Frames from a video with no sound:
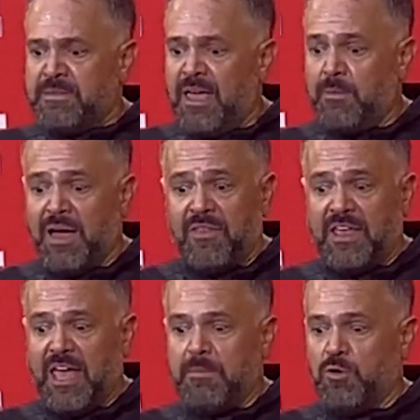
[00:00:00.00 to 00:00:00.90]
And then we got in the
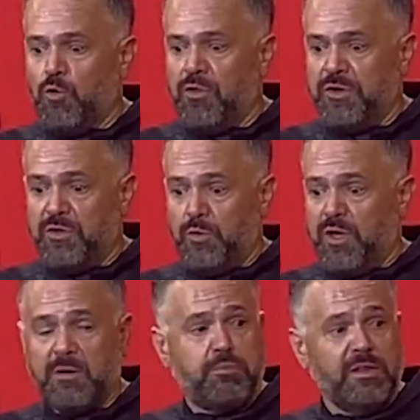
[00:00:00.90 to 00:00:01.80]
game, and Northern
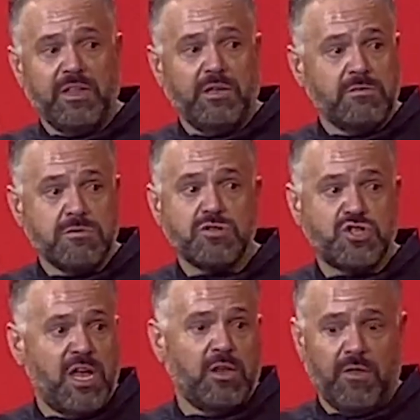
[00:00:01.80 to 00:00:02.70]
Illinois completely changed.